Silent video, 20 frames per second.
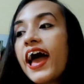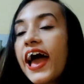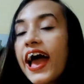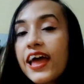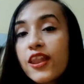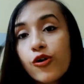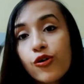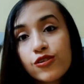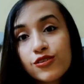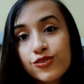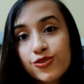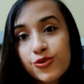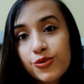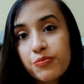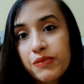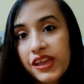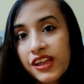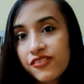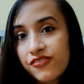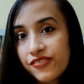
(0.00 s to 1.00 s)
and
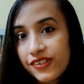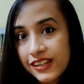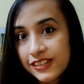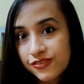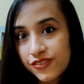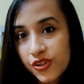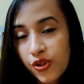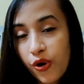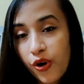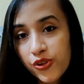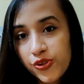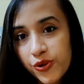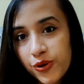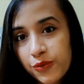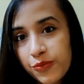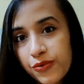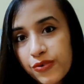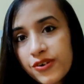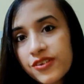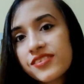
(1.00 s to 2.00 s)
also make friends with
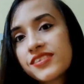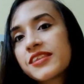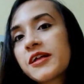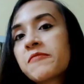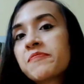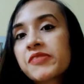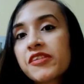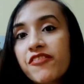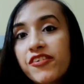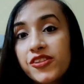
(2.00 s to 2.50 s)
audiobooks.